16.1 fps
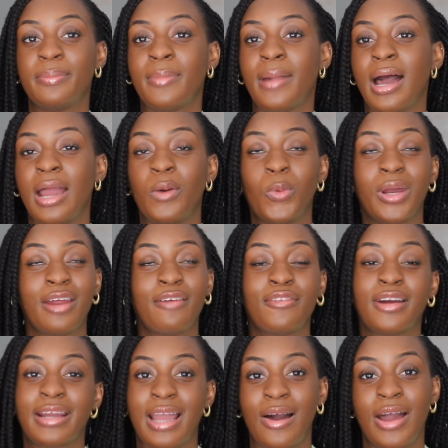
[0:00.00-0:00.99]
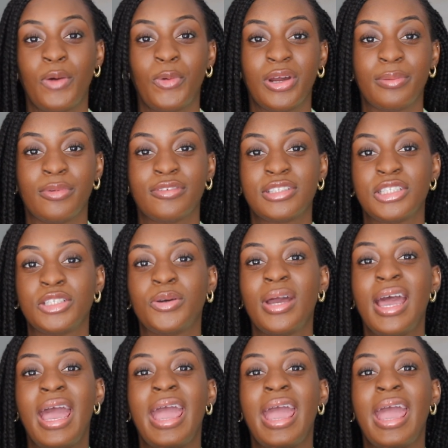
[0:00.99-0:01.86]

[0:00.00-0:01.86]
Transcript: my whatever account I want to move it to,